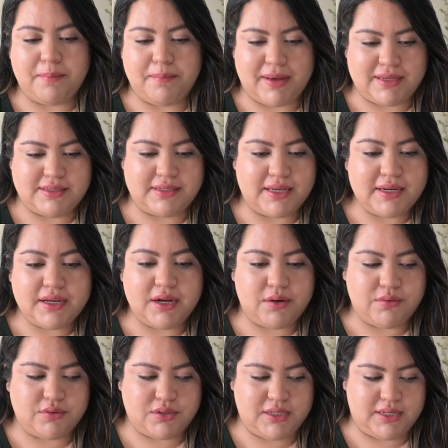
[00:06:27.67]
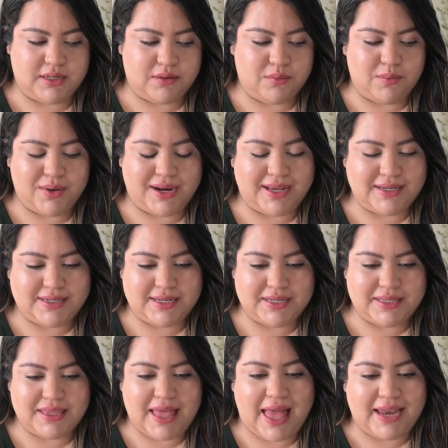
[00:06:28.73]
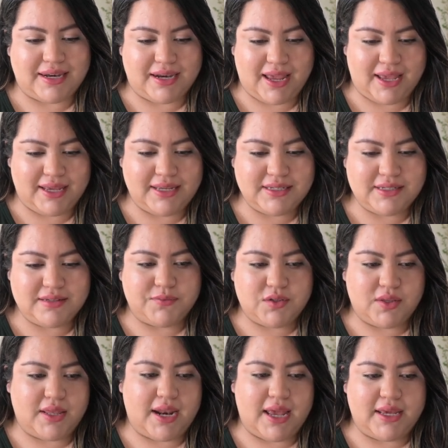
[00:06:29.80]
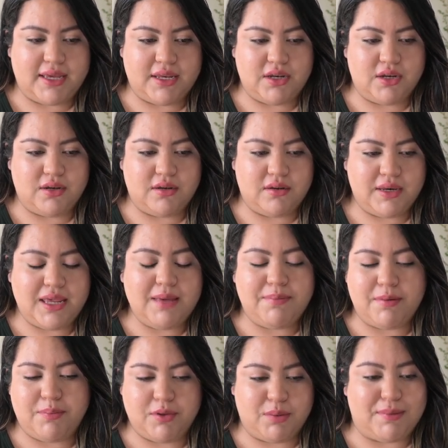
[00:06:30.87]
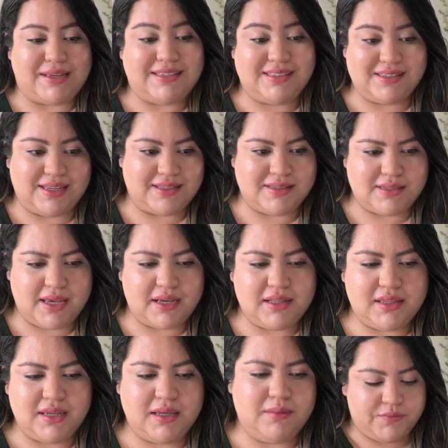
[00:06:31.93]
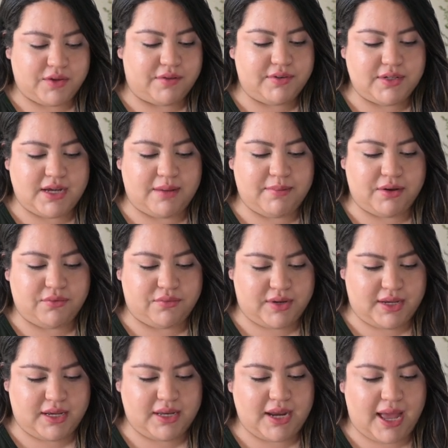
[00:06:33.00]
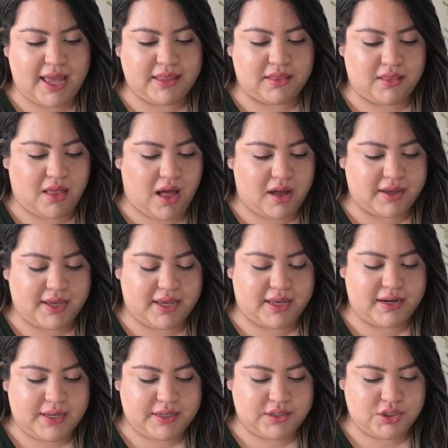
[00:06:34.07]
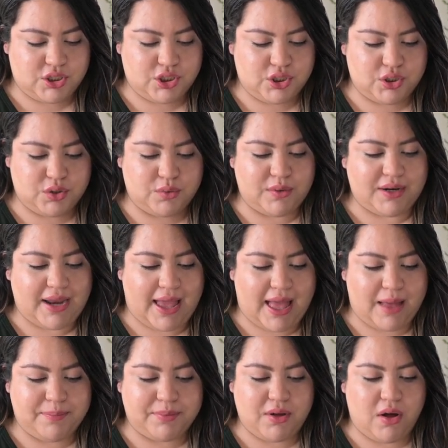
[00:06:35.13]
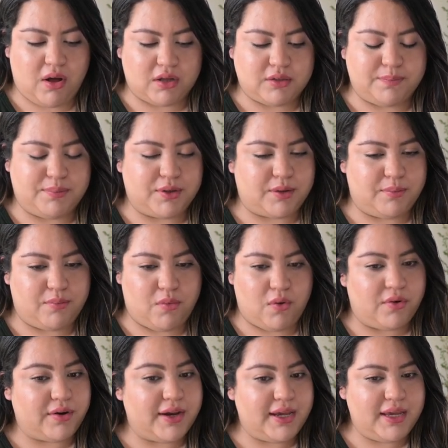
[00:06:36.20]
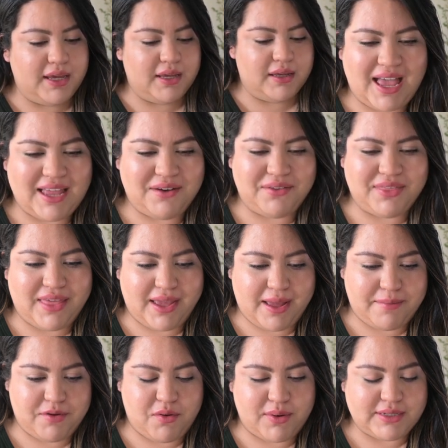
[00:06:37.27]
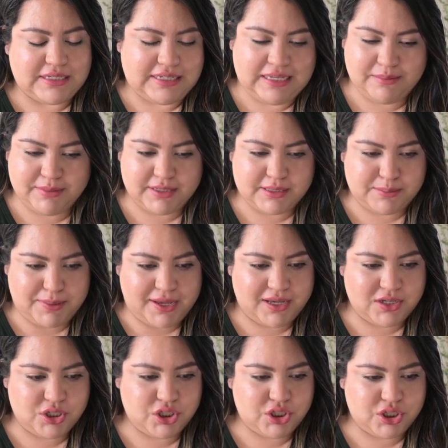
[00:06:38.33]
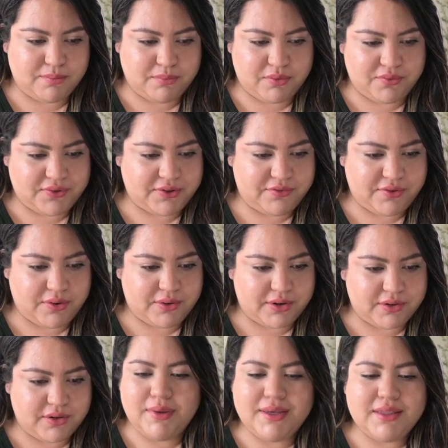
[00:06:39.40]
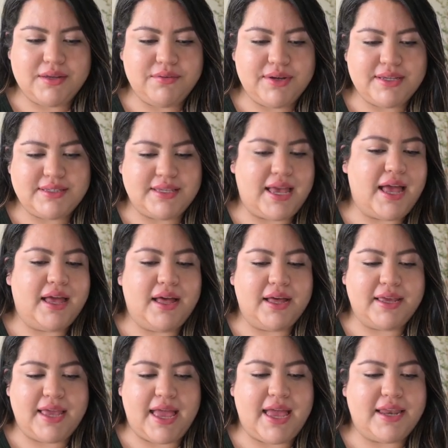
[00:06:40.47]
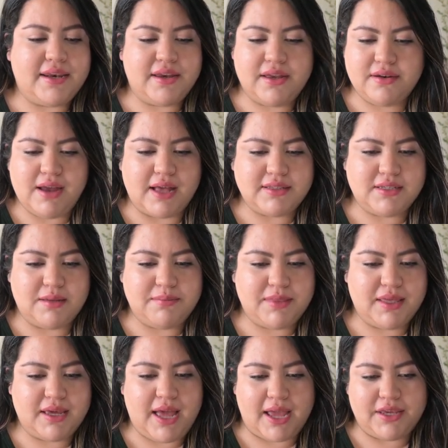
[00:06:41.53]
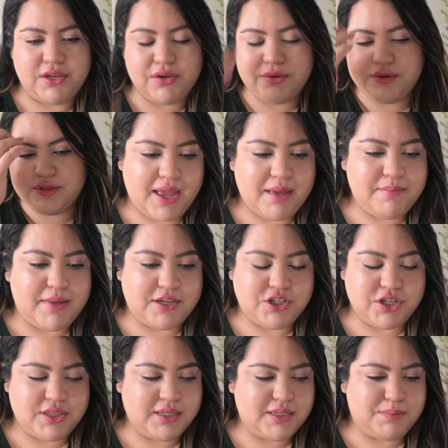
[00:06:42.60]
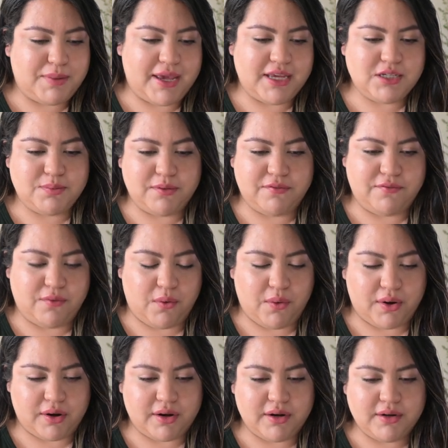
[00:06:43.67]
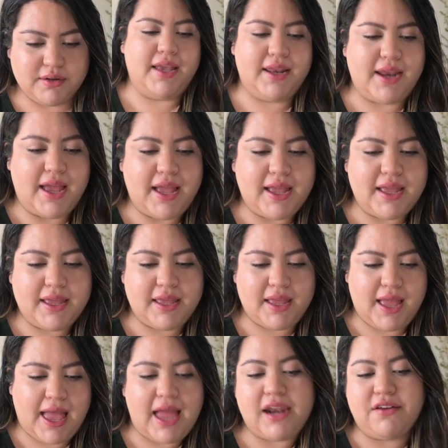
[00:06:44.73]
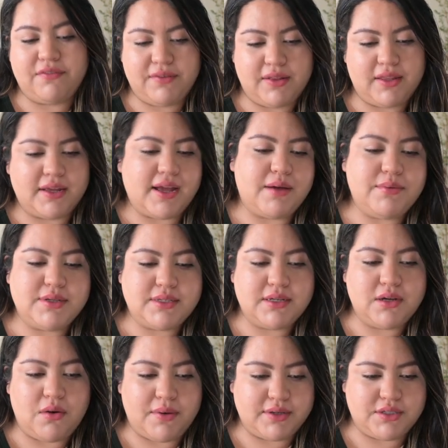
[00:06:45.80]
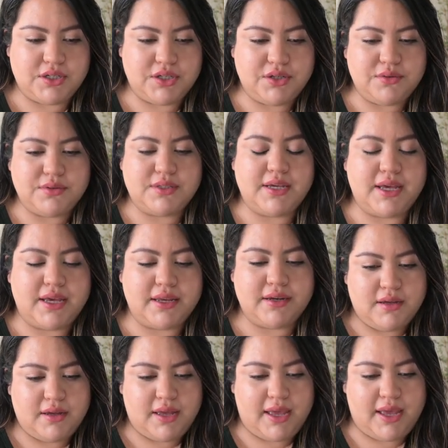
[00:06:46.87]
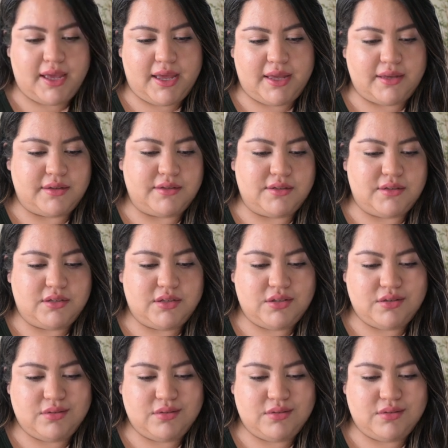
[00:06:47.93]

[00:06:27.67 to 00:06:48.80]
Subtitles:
my skincare routine and what I did that night so that I can keep up with my skin cycling. Every time I read, I log it into an app called Bookmori. I don't think I'm going to keep this page moving forward. Weekly reset, again, not something I use. I mentioned this page before and I had a feeling I wasn't going to use it, and